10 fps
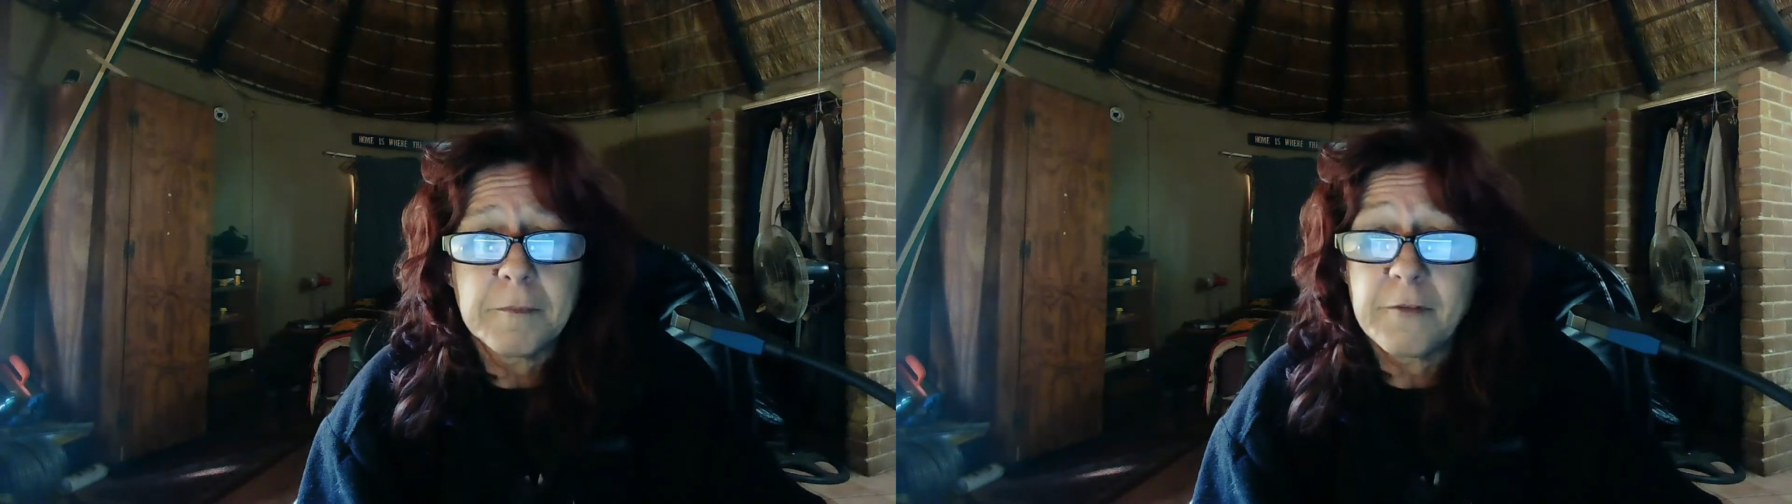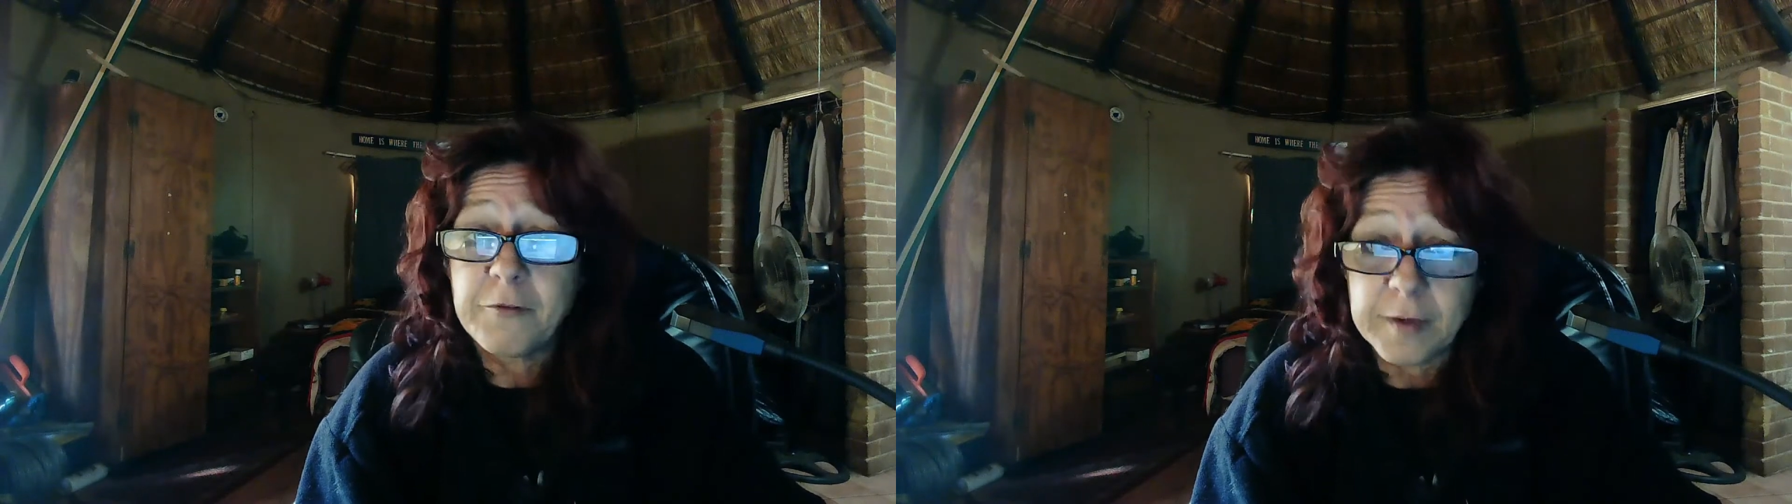
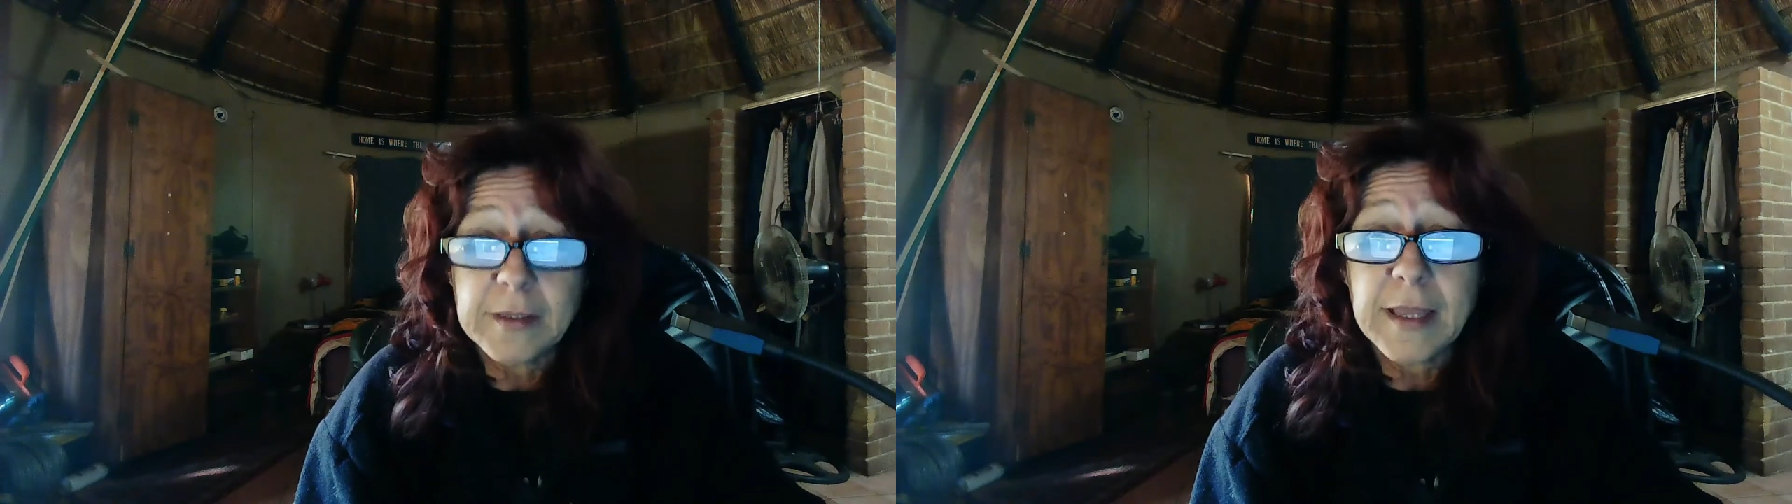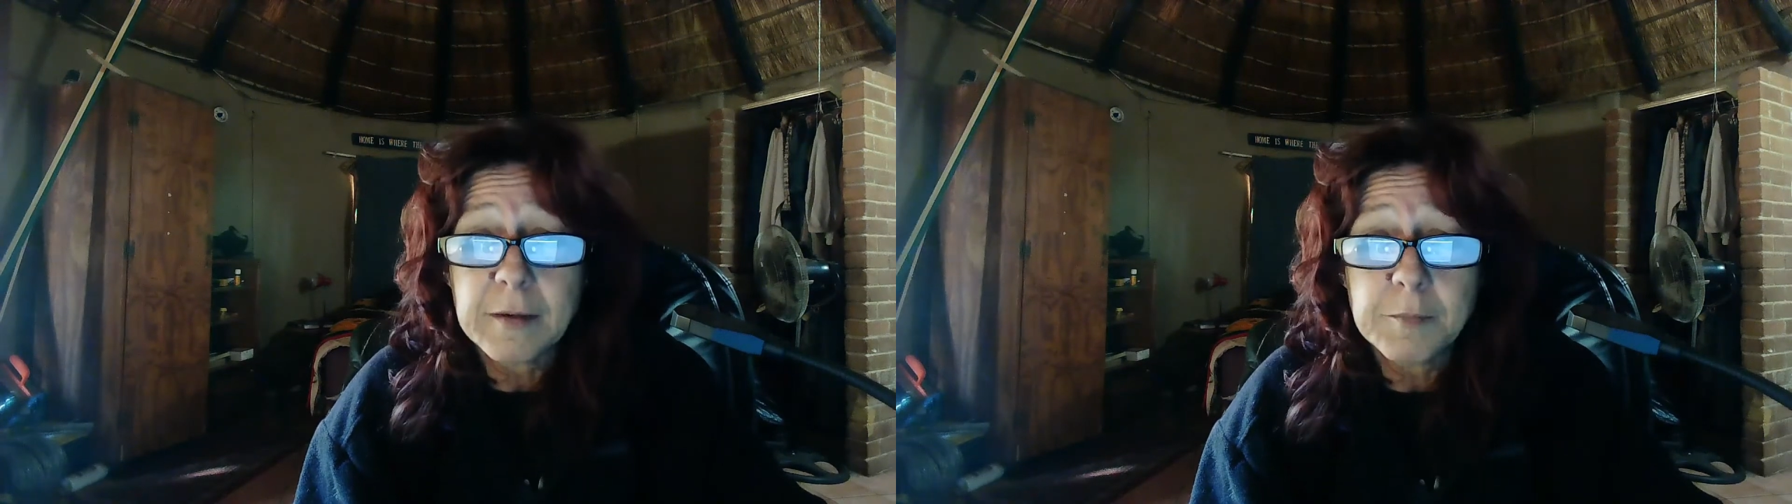feel
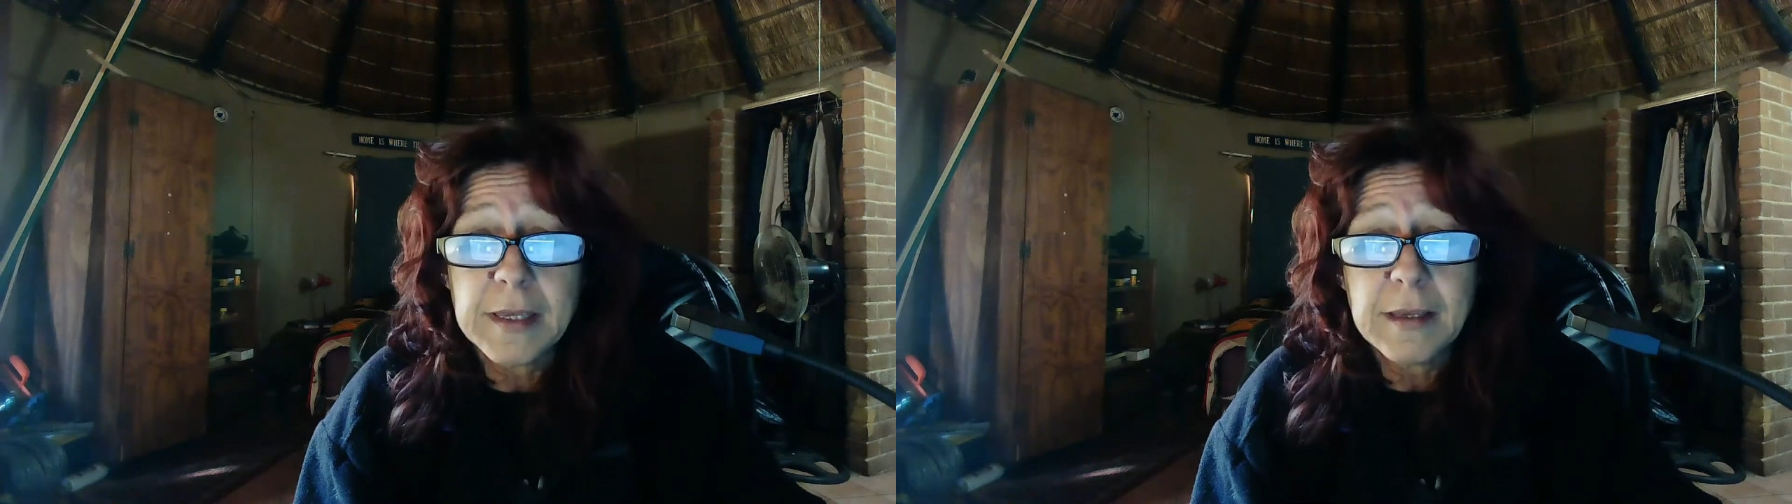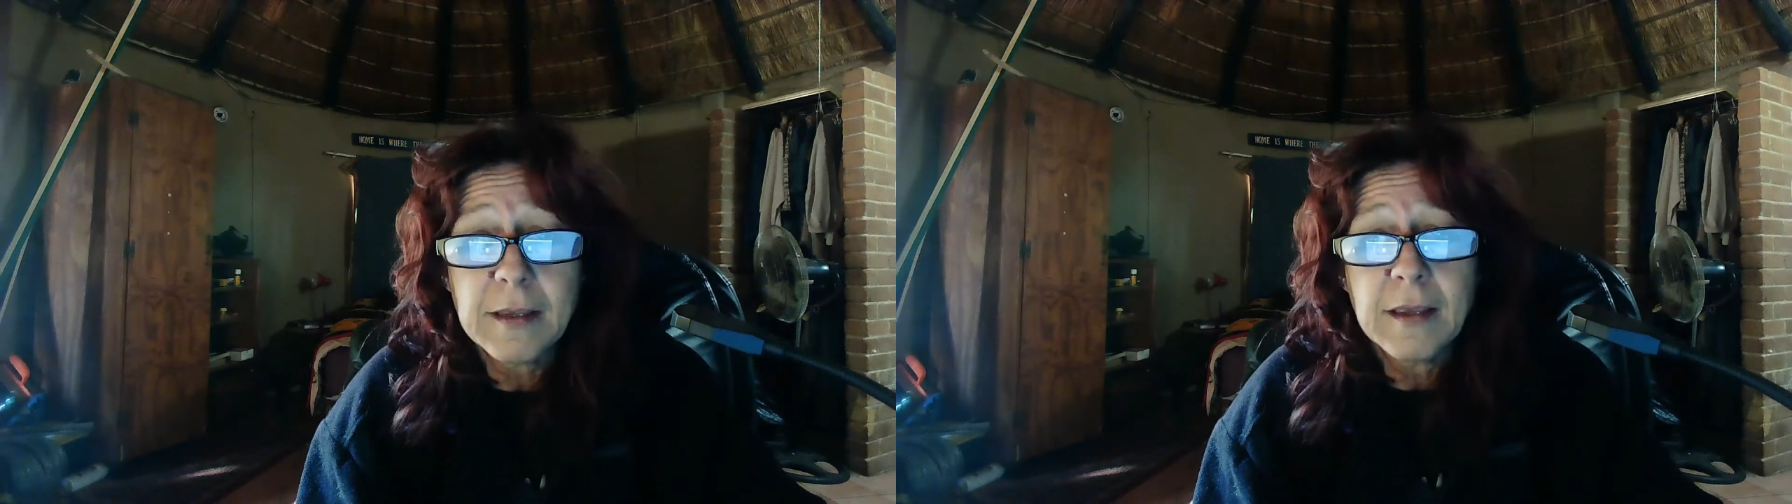like
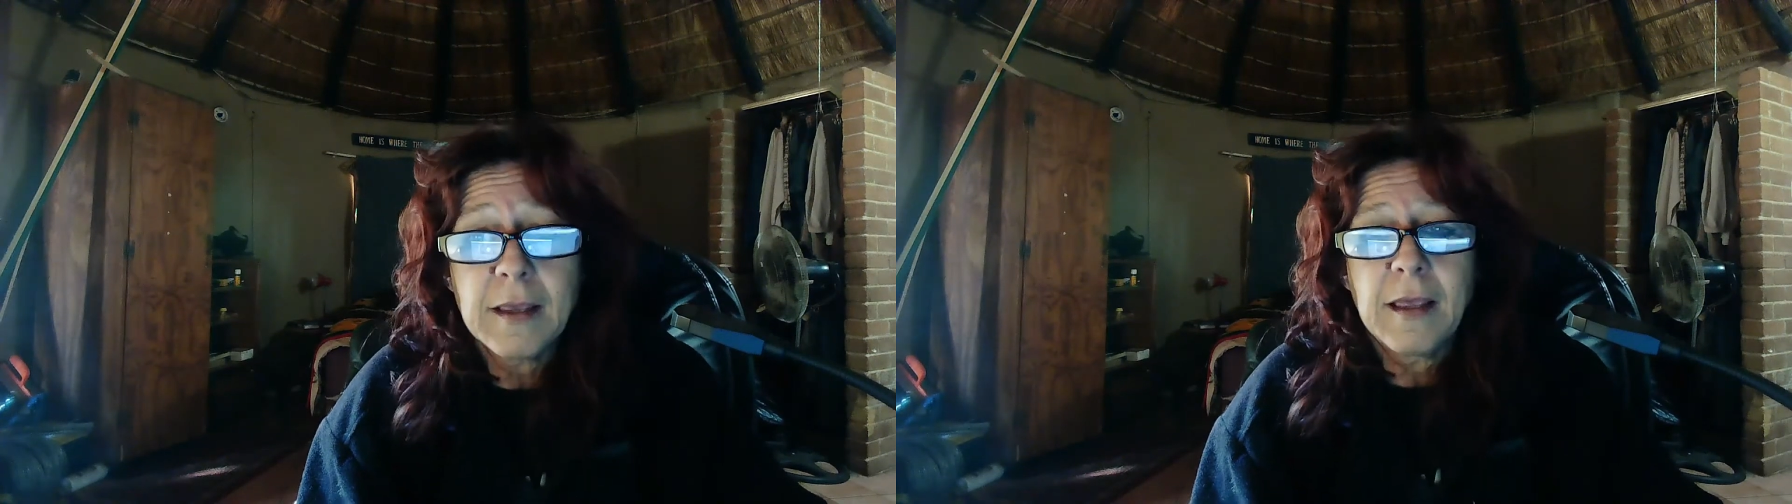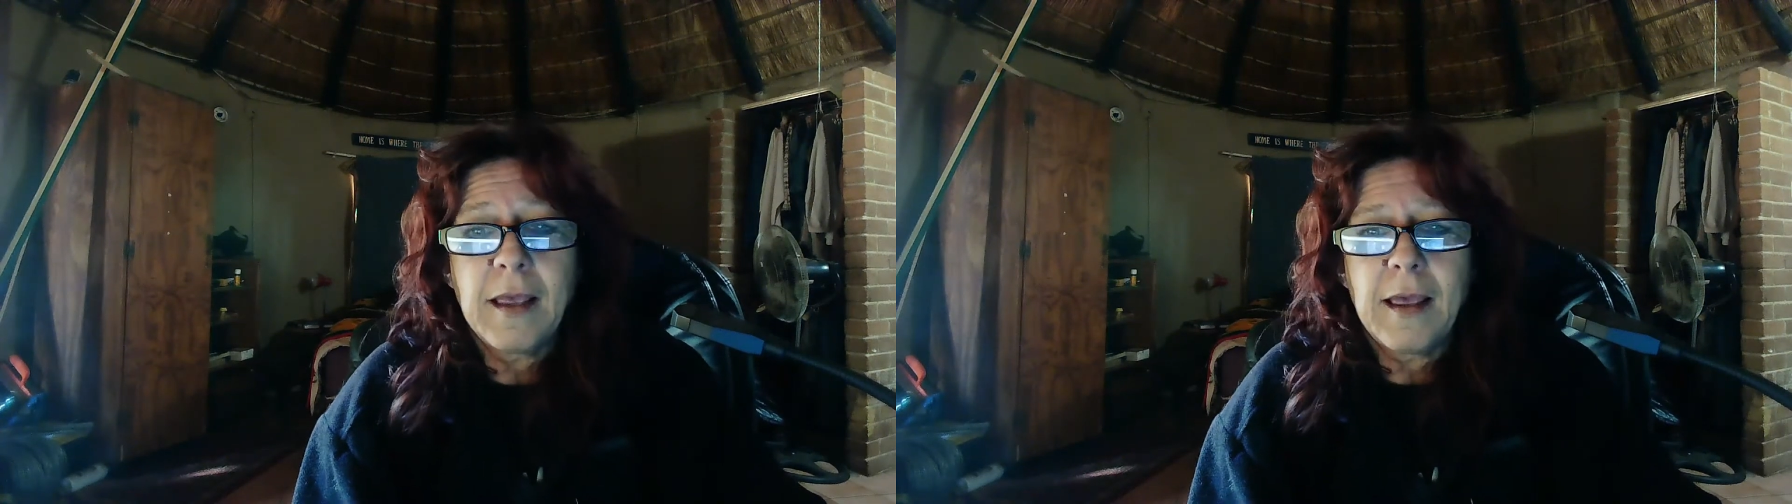me.
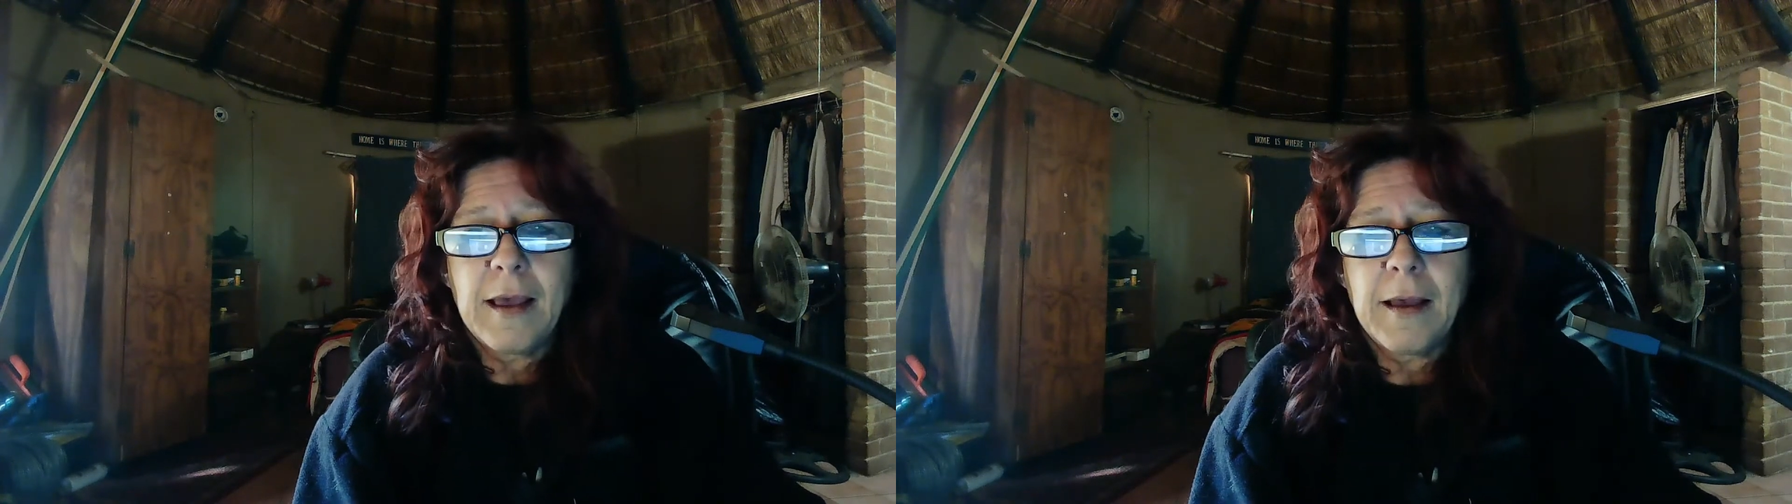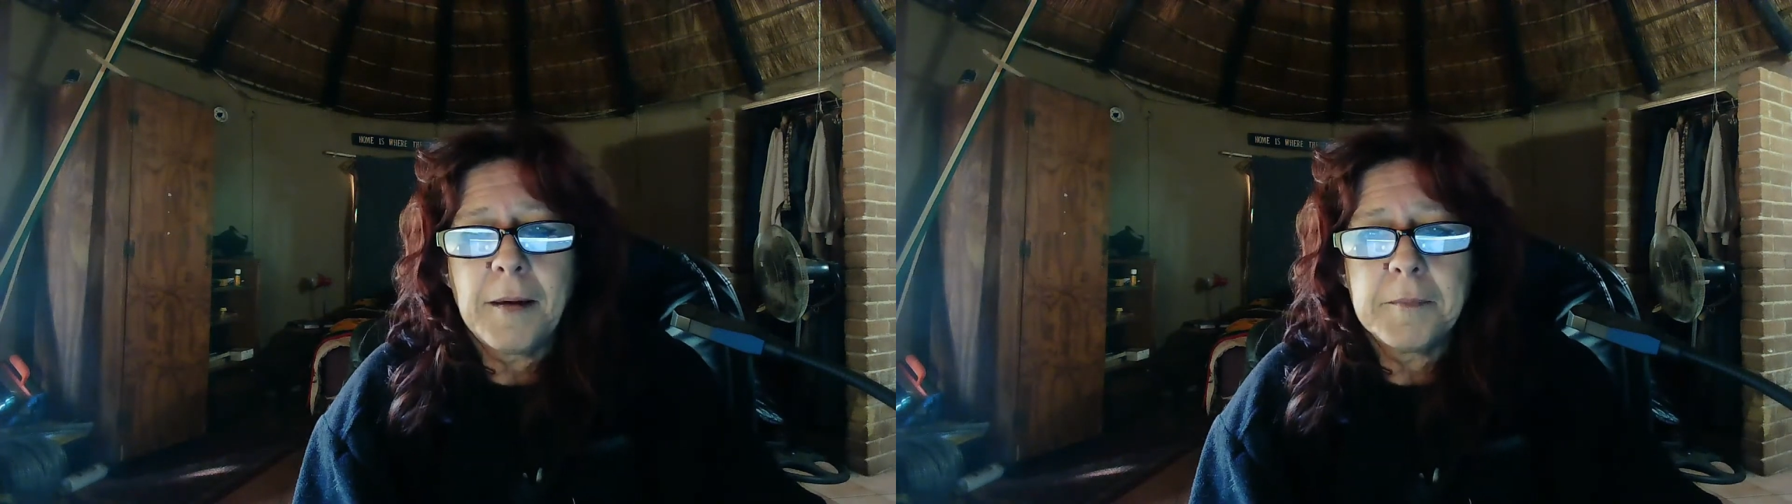
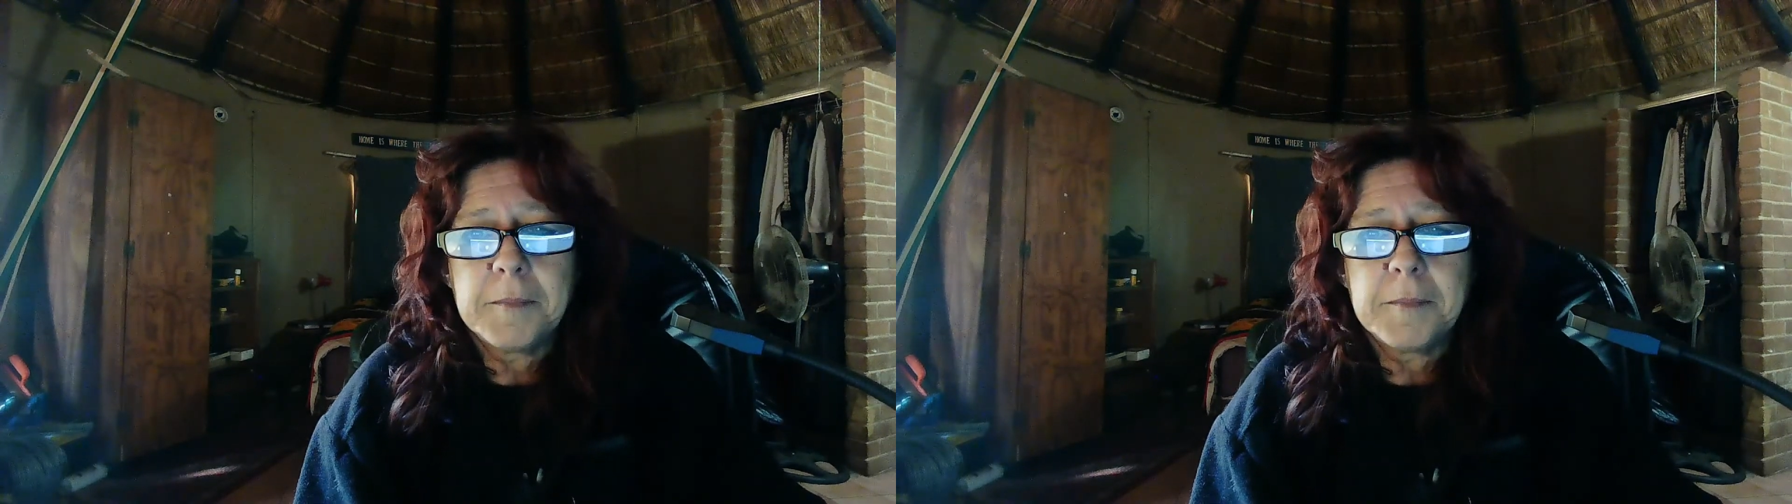And